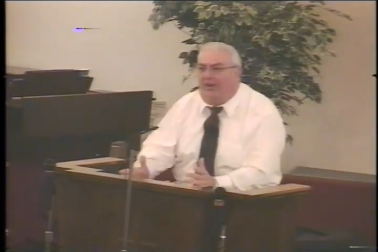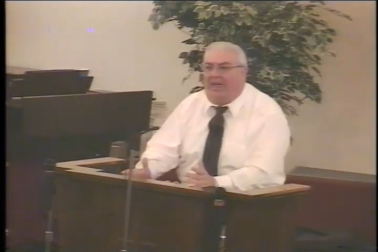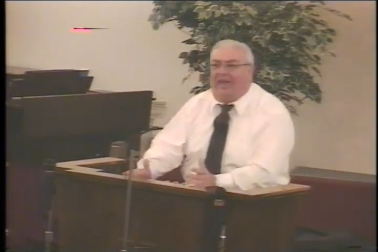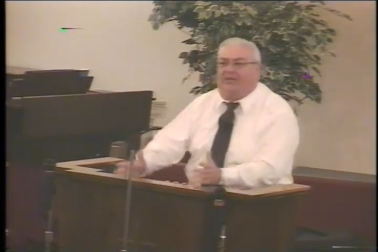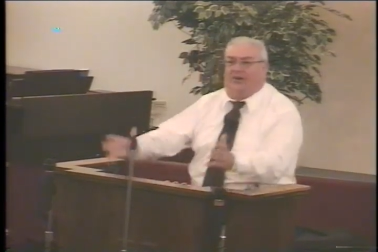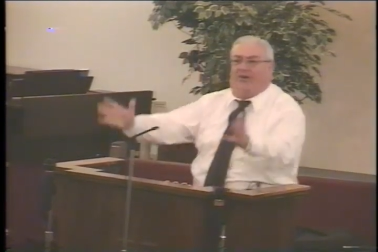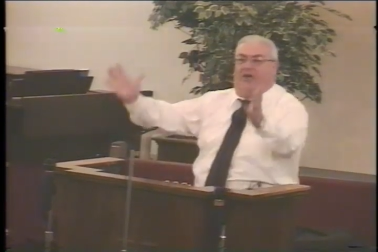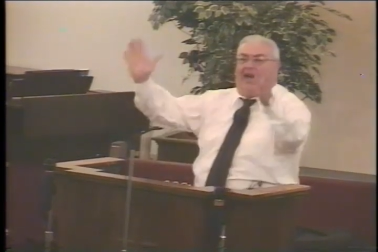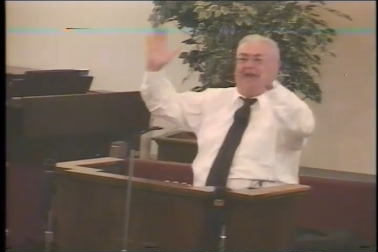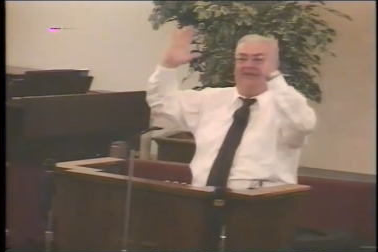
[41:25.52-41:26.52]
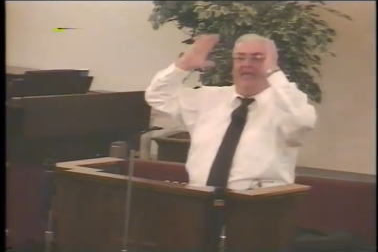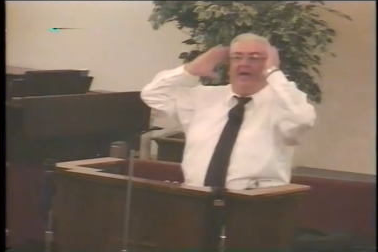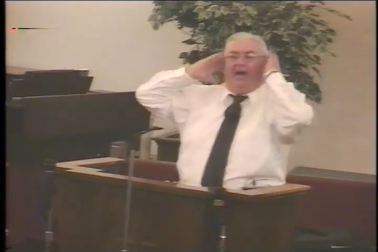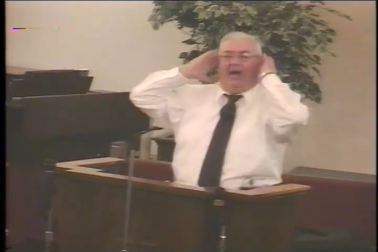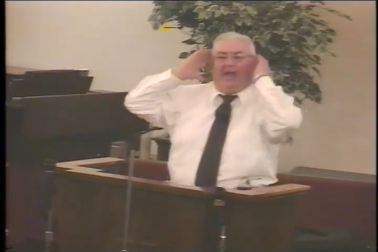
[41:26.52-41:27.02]
like it or not,
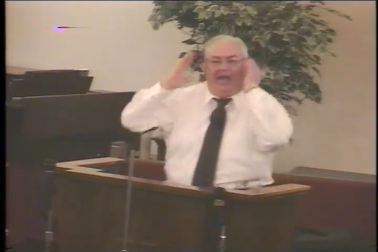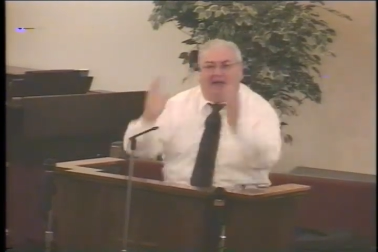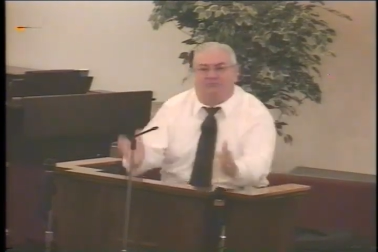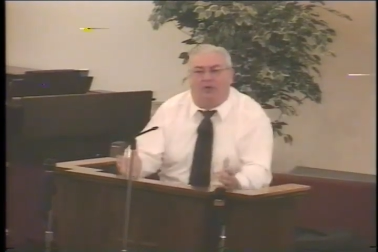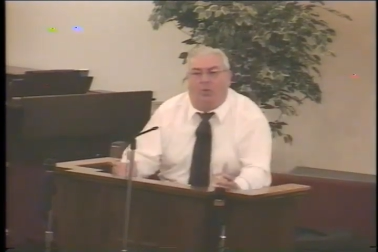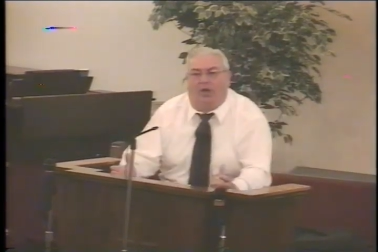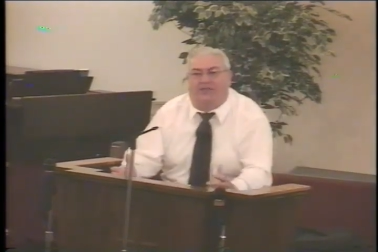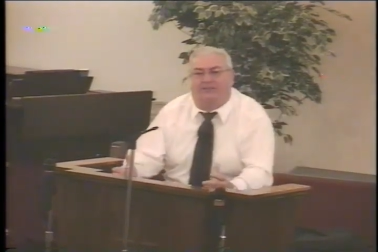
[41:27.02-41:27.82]
I have to work